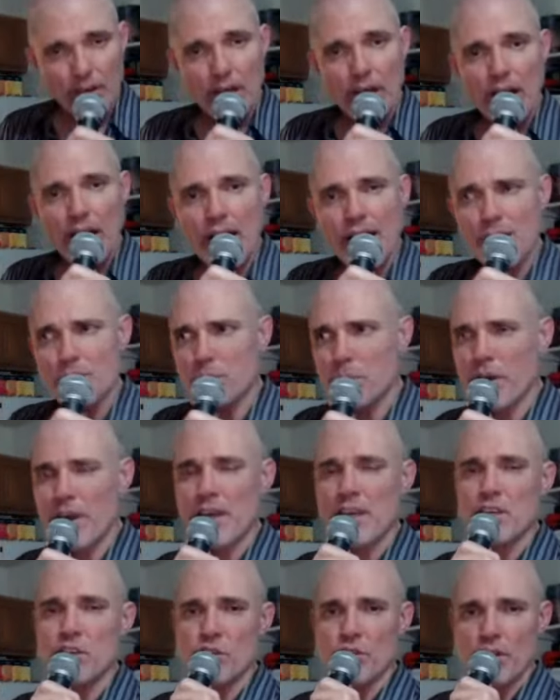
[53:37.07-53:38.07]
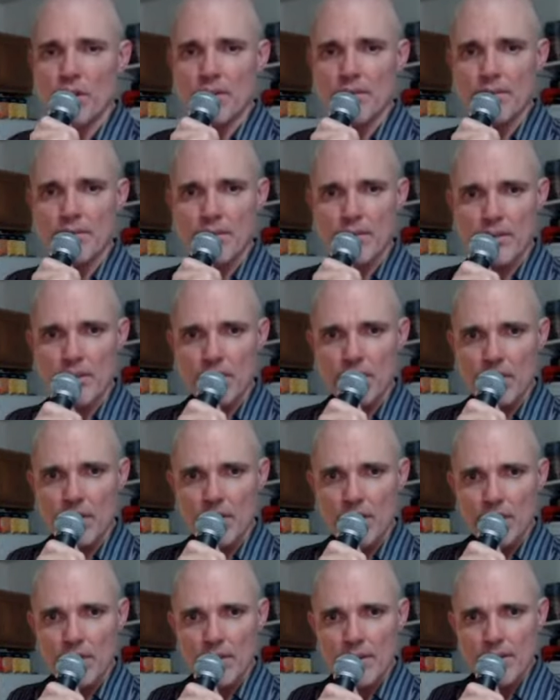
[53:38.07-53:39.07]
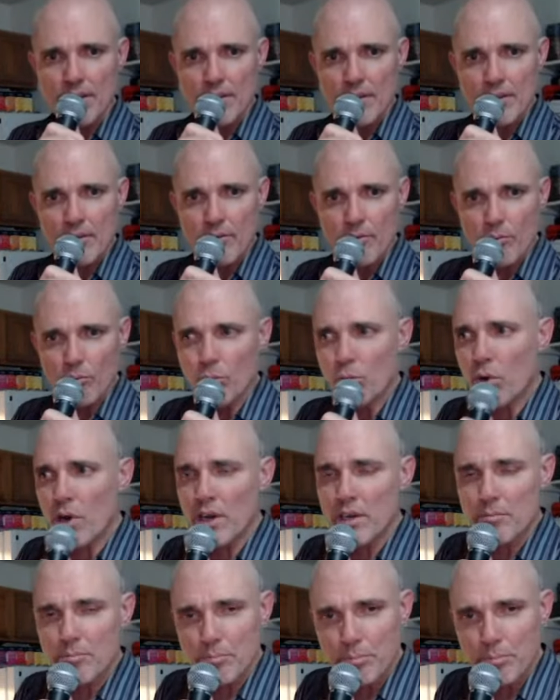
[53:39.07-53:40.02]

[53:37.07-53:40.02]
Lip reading: Hypatia. What